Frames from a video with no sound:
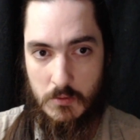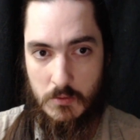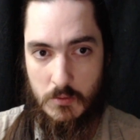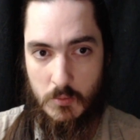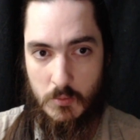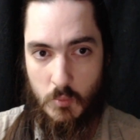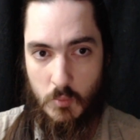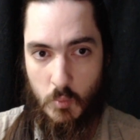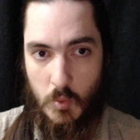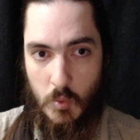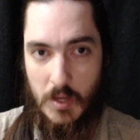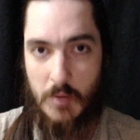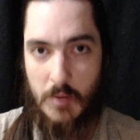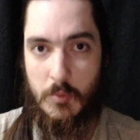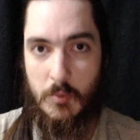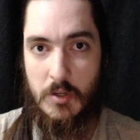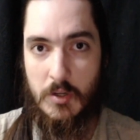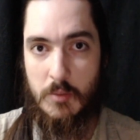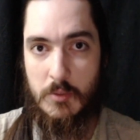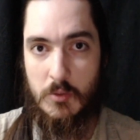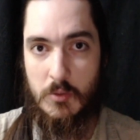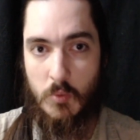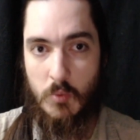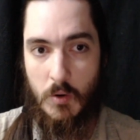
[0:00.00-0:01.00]
why would it
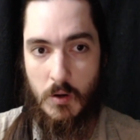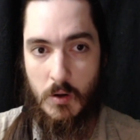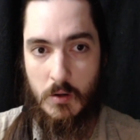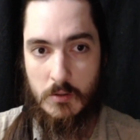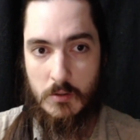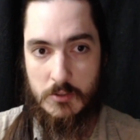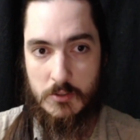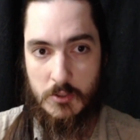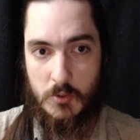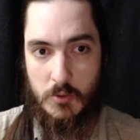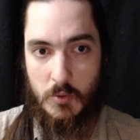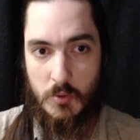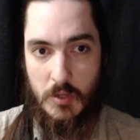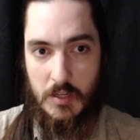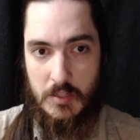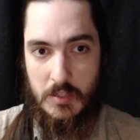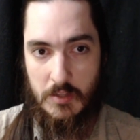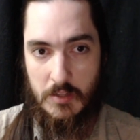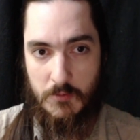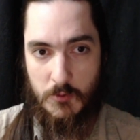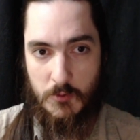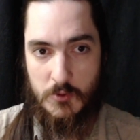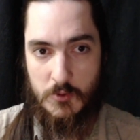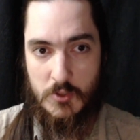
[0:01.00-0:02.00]
be wrong to create
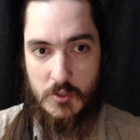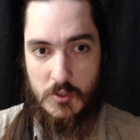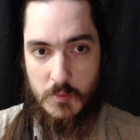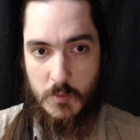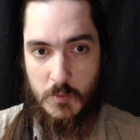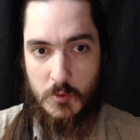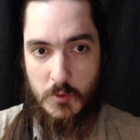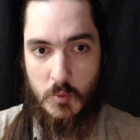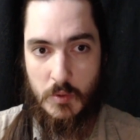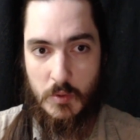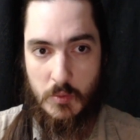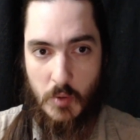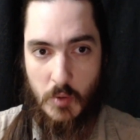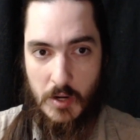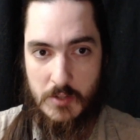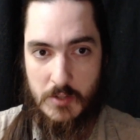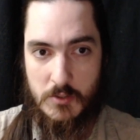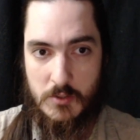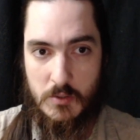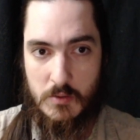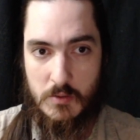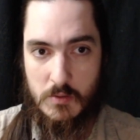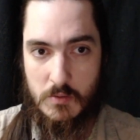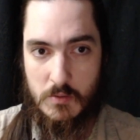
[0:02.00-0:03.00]
differences between
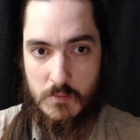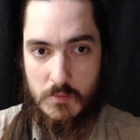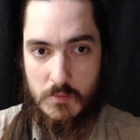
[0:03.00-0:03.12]
races?